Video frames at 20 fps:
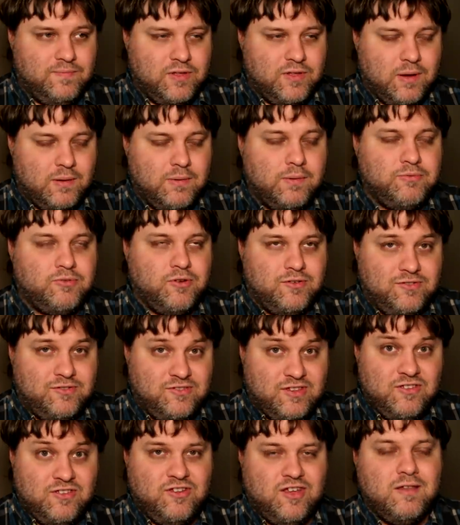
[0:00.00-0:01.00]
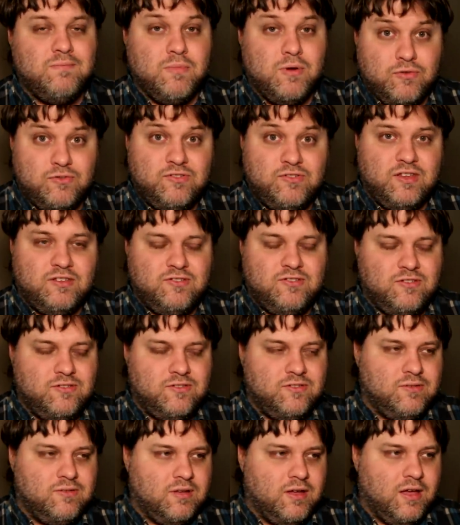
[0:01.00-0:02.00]
I'm sorry, sentient, and most sentient
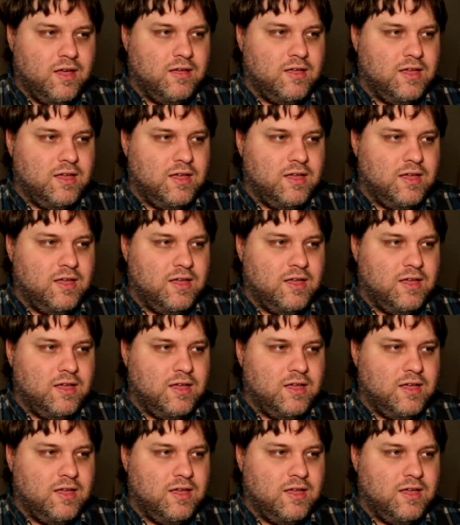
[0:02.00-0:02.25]
uh,